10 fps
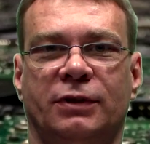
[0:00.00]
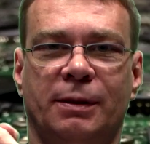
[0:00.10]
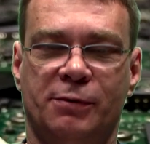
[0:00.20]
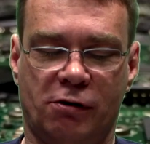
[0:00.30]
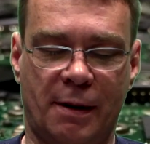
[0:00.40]

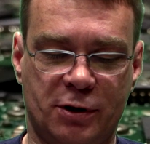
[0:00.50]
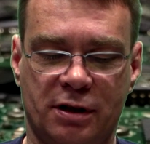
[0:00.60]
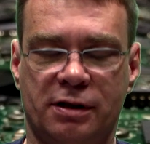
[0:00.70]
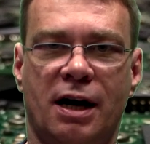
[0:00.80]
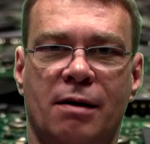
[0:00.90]

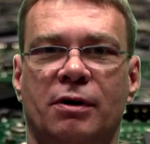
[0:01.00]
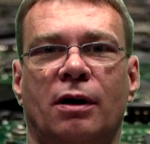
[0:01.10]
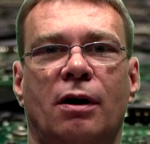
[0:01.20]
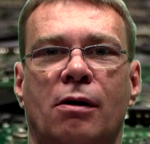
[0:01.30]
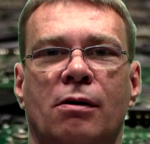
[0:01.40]
Subscriptions down
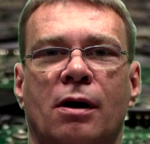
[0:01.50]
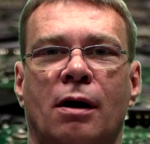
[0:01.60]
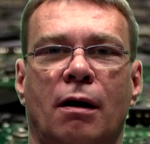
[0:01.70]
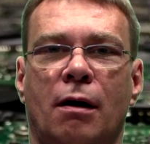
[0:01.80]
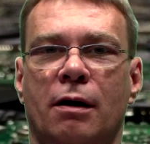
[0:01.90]
below,
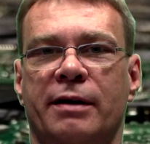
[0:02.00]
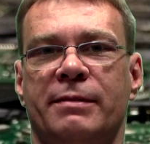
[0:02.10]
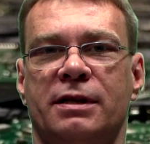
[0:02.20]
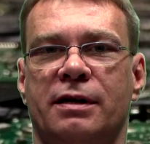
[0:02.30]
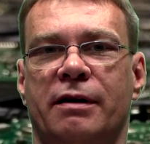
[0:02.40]

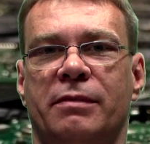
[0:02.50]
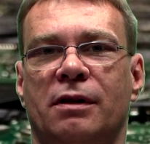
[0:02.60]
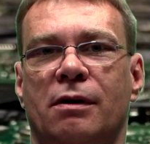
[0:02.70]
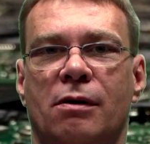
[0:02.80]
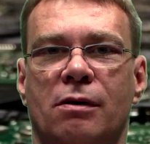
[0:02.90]
arguments down
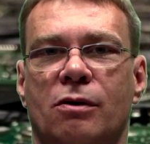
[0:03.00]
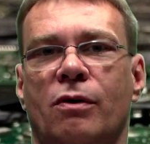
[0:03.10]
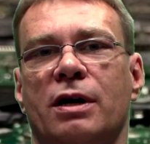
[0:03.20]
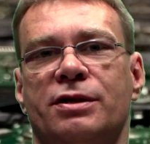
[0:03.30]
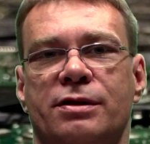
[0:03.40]
below,
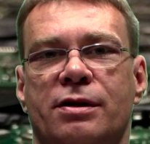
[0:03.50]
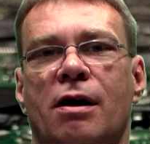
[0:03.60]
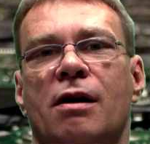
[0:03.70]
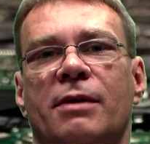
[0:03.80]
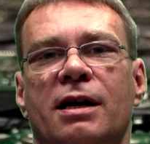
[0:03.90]
questions,
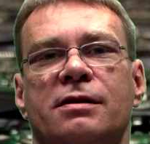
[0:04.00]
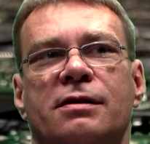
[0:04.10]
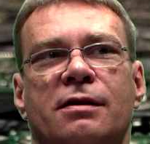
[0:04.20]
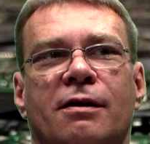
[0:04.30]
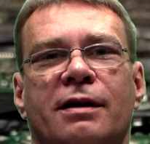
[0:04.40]

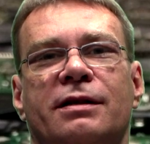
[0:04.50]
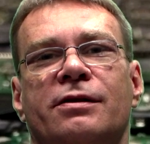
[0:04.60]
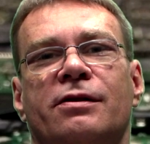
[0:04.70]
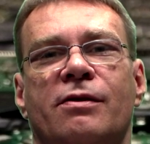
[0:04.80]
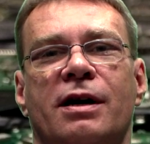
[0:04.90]
comments. I'll get
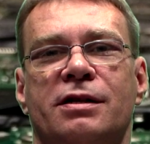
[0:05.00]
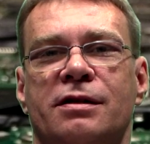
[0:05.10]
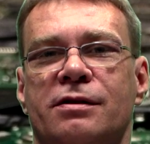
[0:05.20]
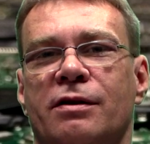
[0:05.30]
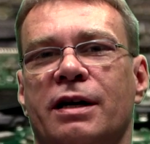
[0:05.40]
to your
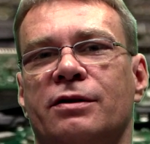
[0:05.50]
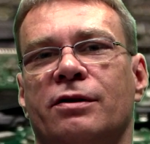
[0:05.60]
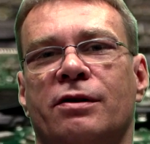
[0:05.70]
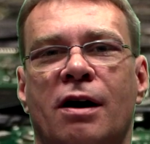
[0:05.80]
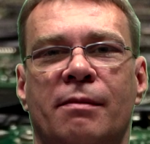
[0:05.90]
questions. I'll get to
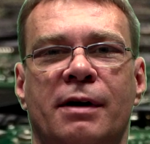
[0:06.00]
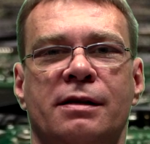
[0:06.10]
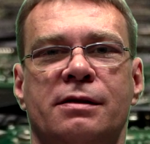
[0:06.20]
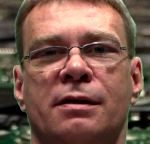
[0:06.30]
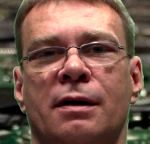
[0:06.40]
your
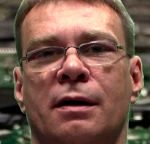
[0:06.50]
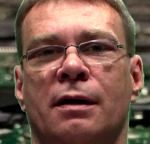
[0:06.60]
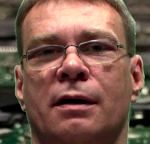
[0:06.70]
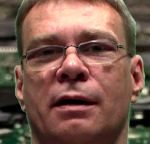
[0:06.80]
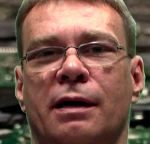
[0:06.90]
comments
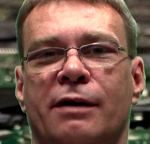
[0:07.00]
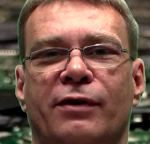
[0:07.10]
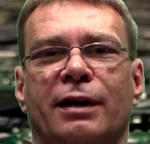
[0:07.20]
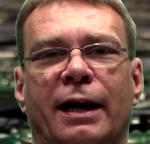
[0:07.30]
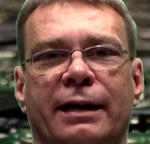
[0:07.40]
if
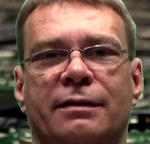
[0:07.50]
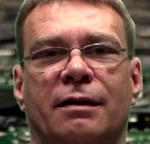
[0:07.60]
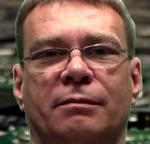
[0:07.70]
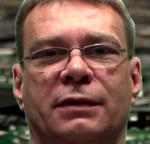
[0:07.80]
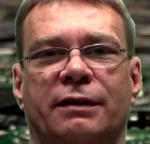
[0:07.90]
I like
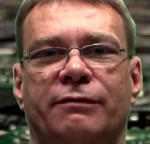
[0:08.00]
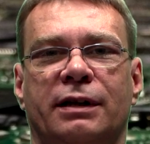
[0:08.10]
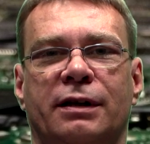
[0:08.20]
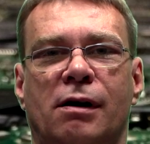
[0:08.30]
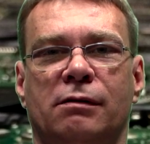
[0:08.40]
them. If I
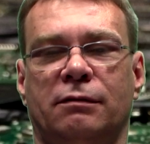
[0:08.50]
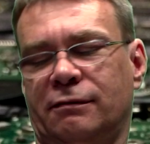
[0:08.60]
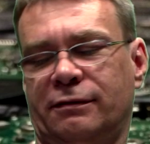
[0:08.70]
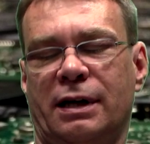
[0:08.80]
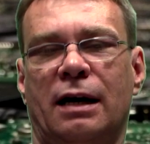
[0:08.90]
don't,
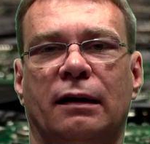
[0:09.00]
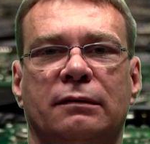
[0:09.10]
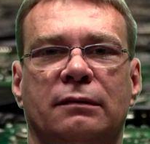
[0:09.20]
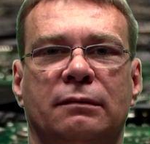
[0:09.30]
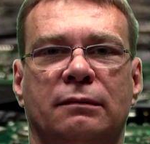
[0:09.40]
forget it.
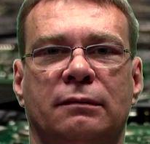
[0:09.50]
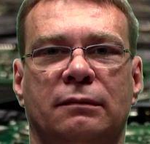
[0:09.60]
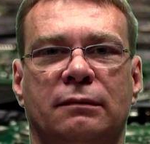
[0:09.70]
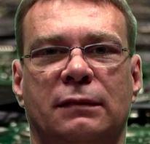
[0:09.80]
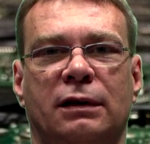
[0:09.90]

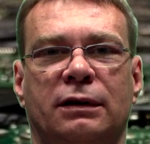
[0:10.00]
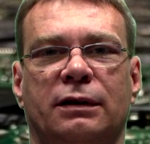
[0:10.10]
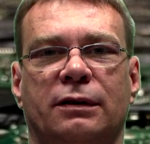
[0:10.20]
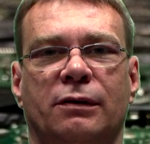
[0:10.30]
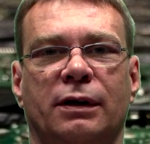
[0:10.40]
I'll
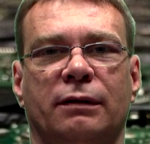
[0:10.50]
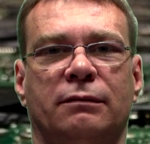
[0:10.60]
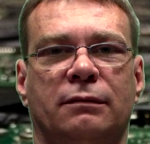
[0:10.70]
just ignore you.